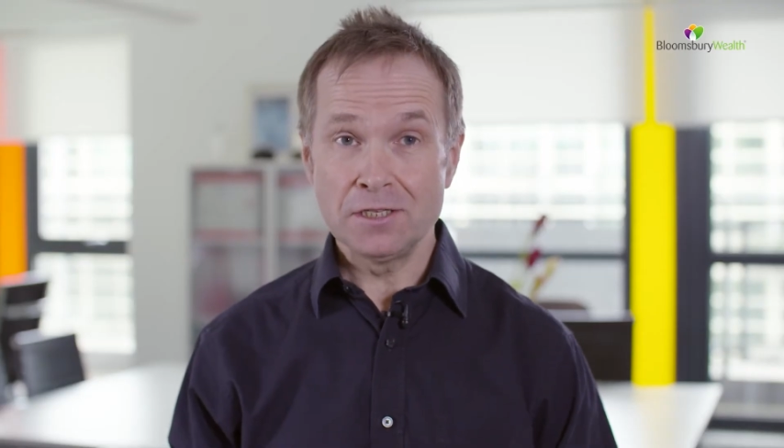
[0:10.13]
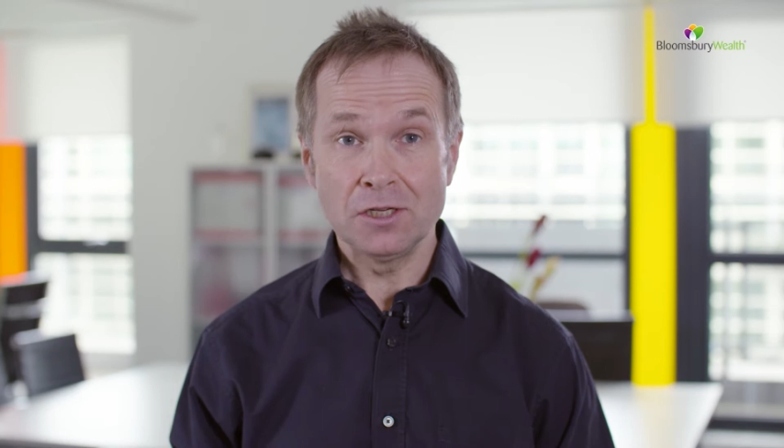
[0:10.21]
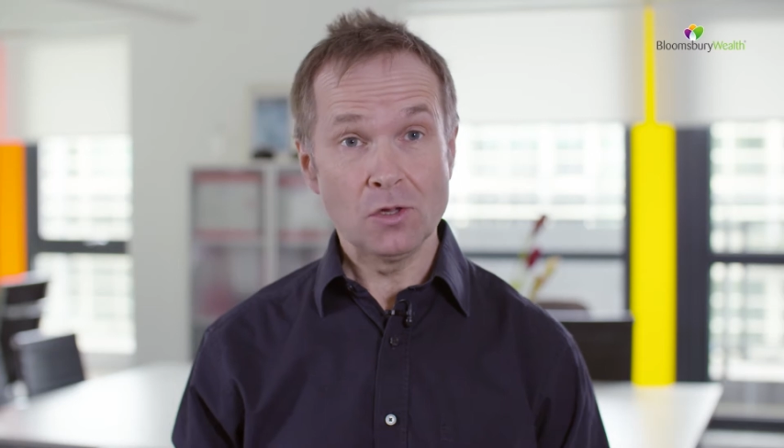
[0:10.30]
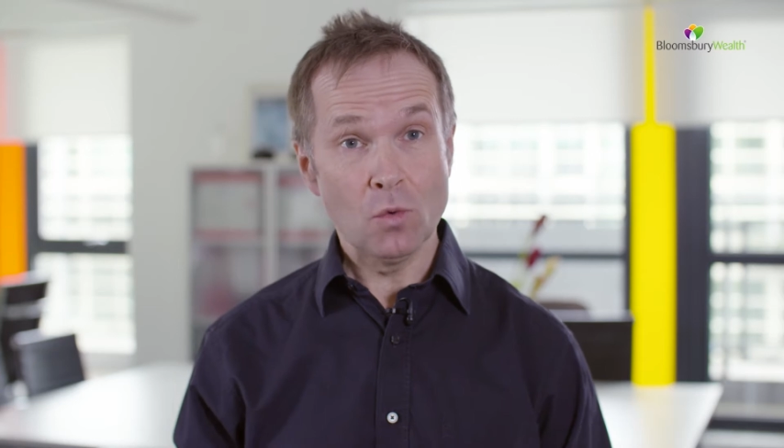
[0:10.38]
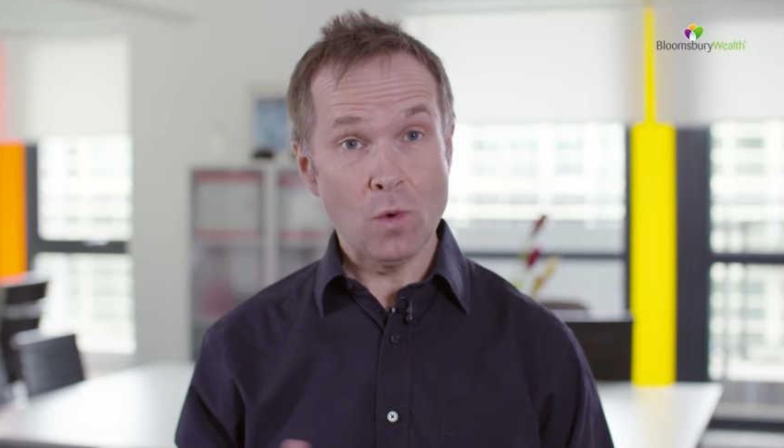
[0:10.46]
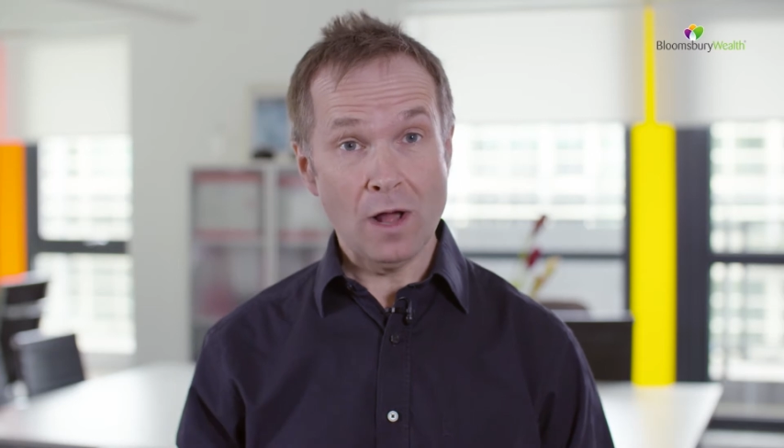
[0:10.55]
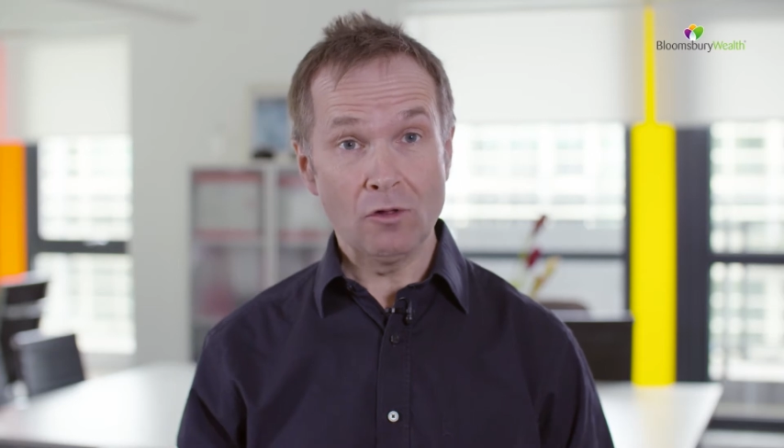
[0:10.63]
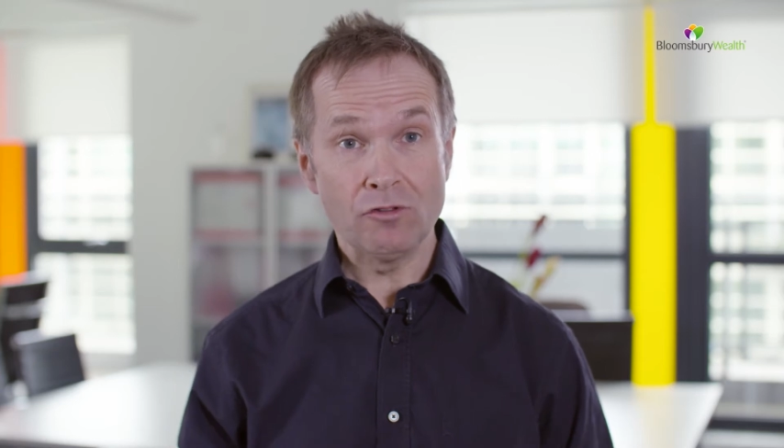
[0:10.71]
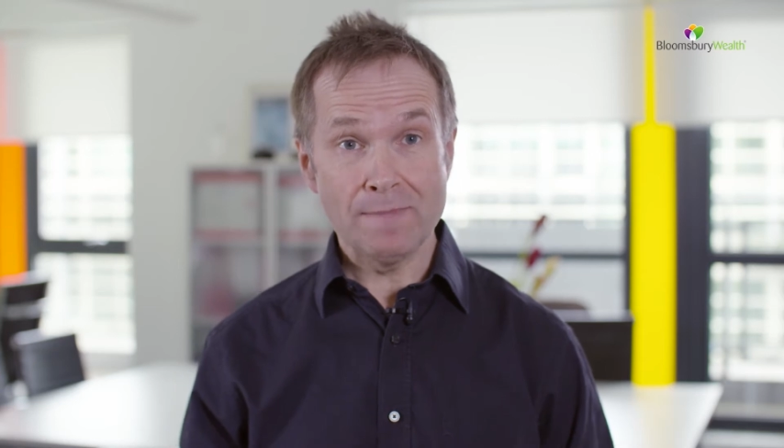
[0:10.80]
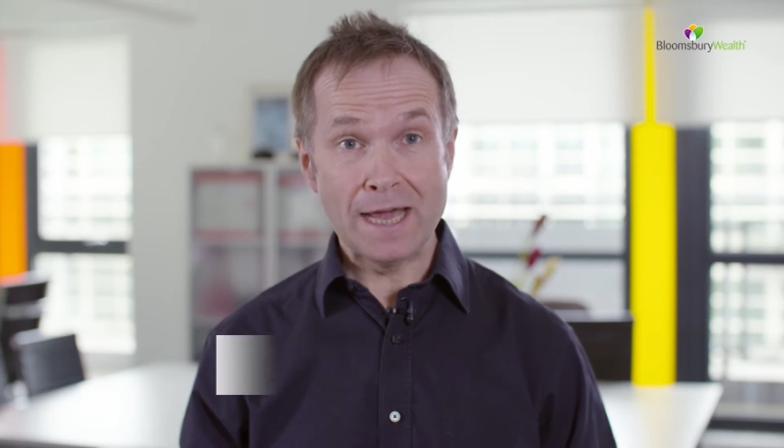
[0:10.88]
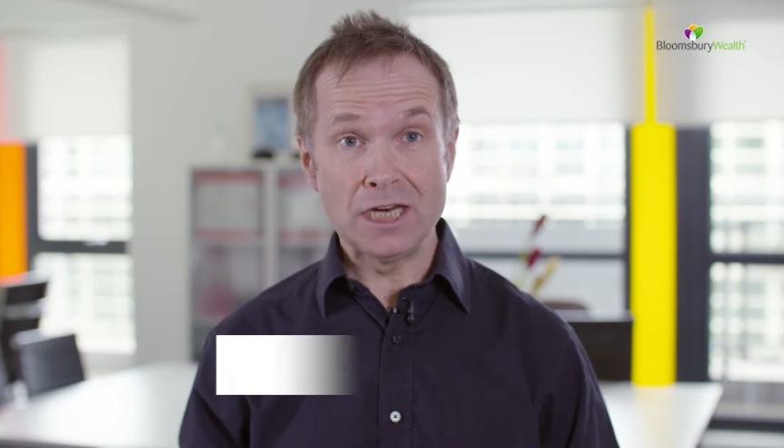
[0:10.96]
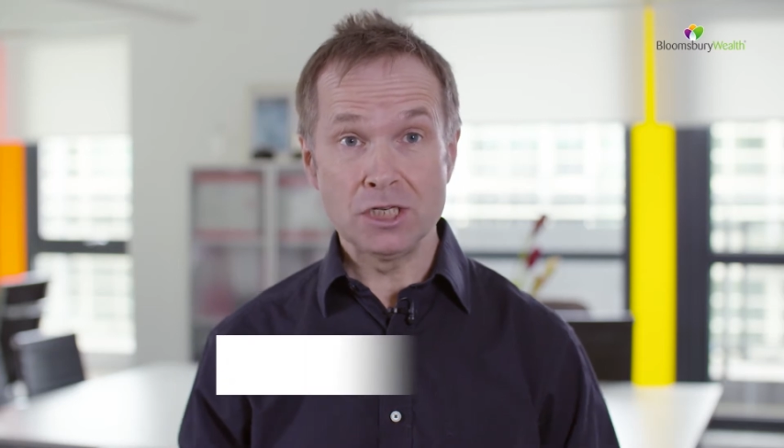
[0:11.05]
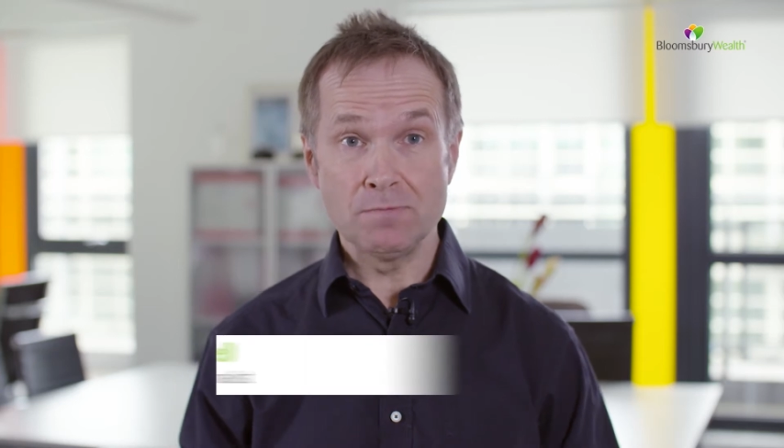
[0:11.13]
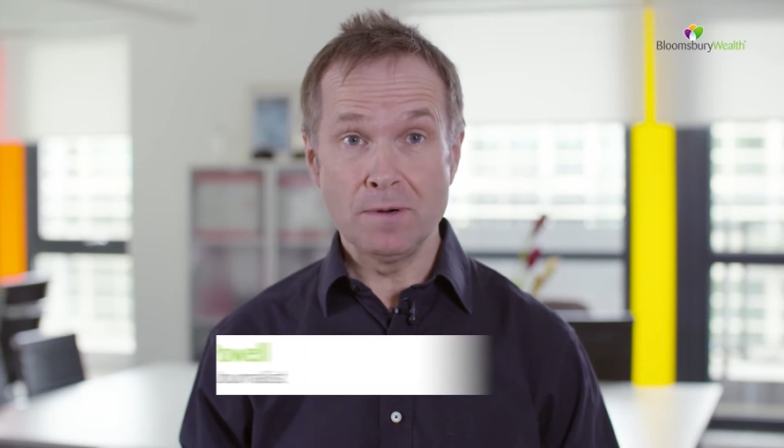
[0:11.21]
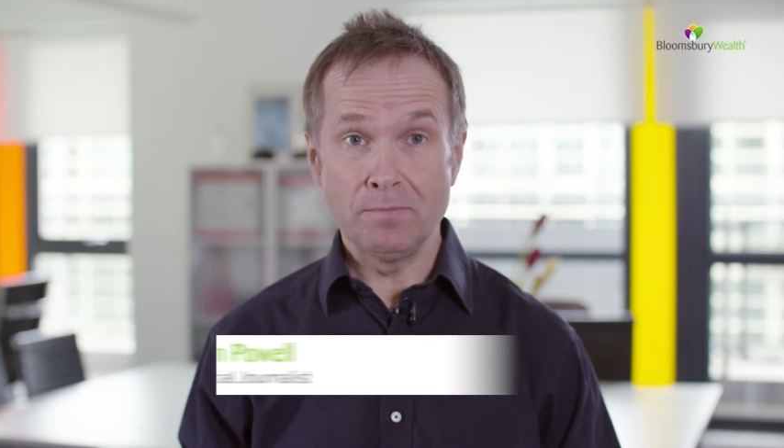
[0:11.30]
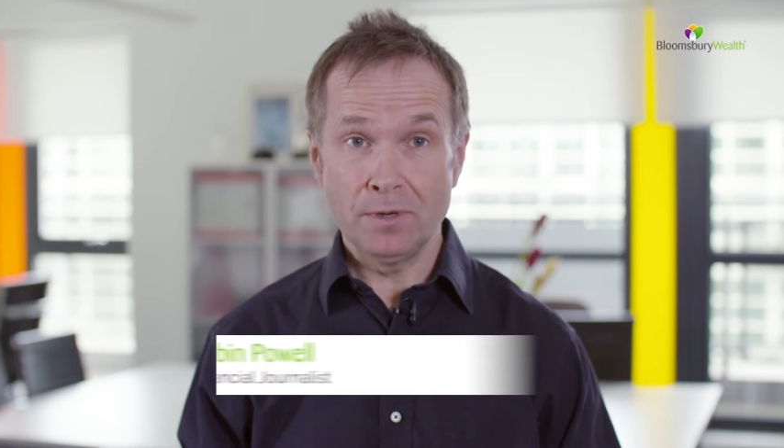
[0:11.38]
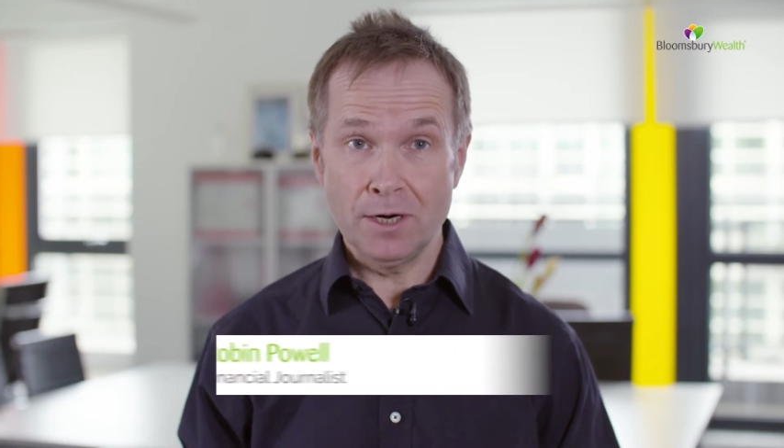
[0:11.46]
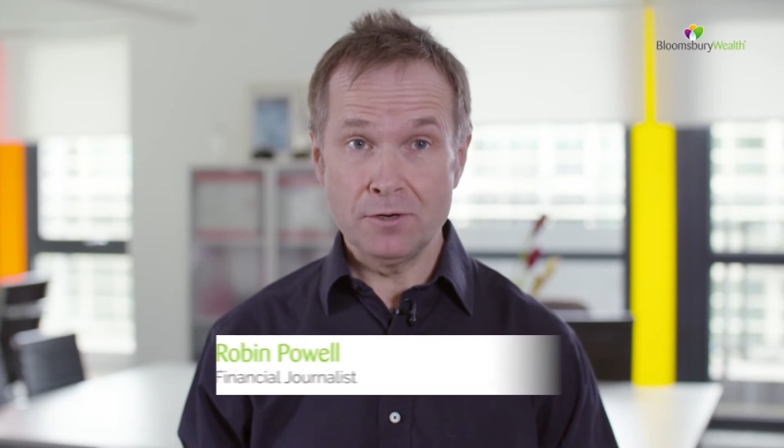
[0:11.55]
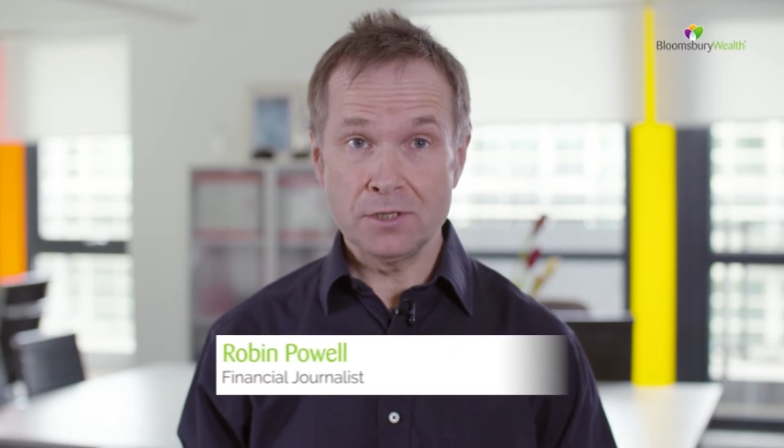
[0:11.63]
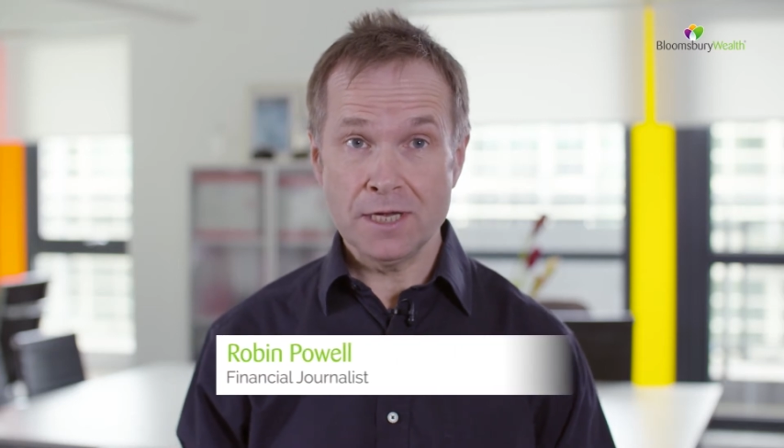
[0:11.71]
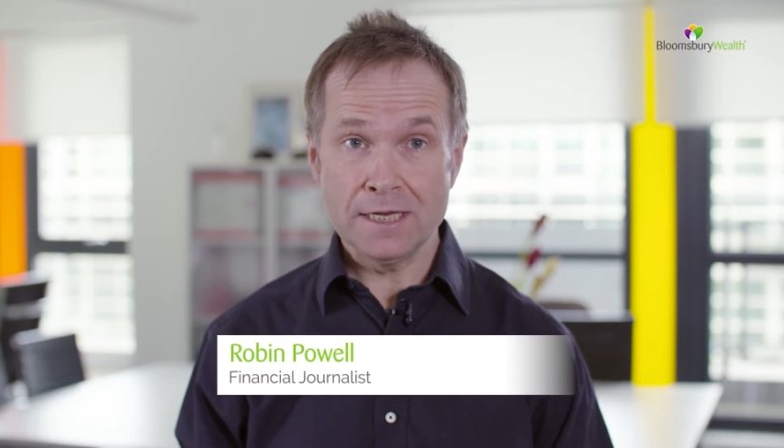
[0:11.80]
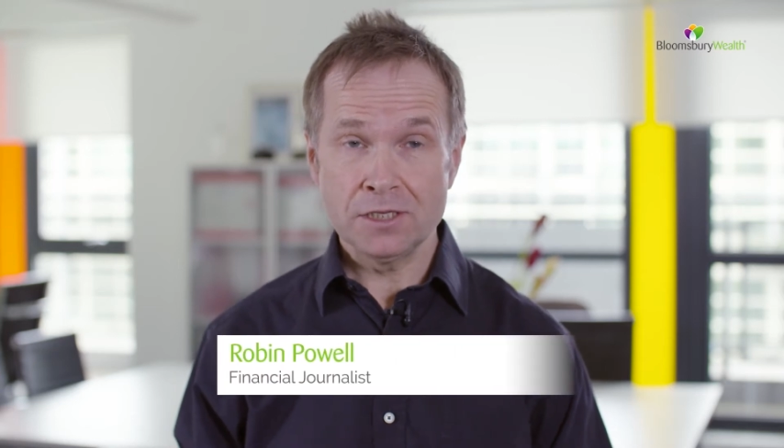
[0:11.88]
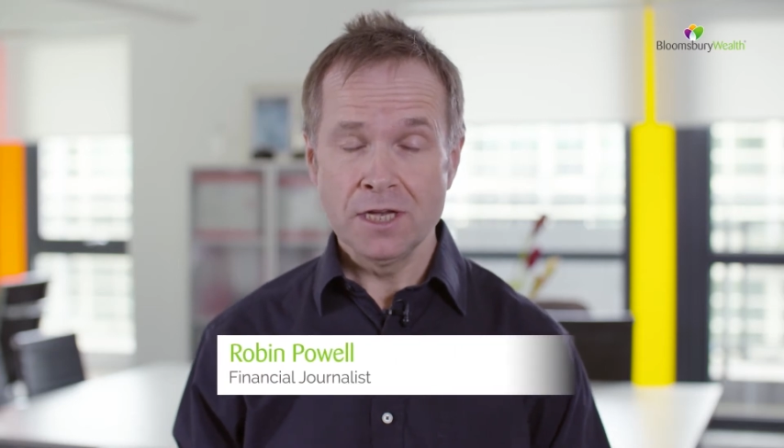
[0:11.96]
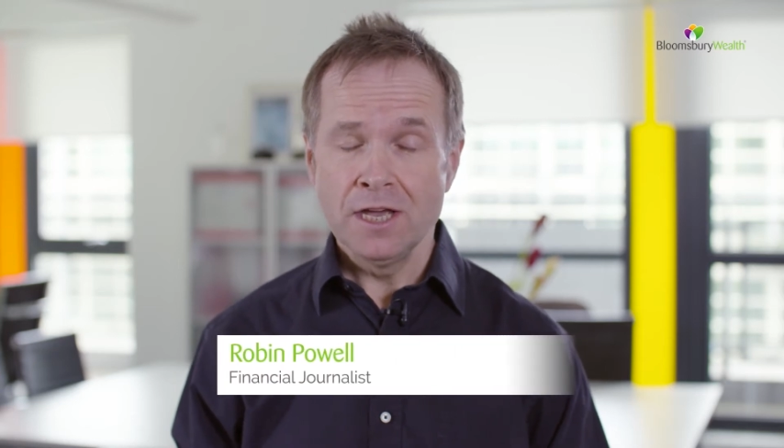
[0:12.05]
to the wealth management
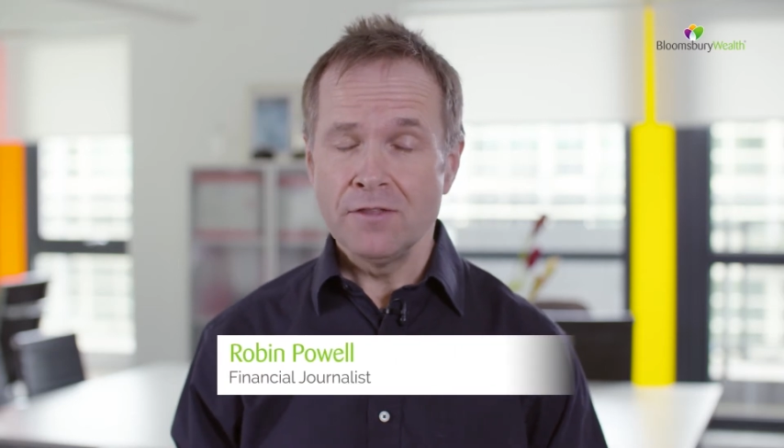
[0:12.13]
process.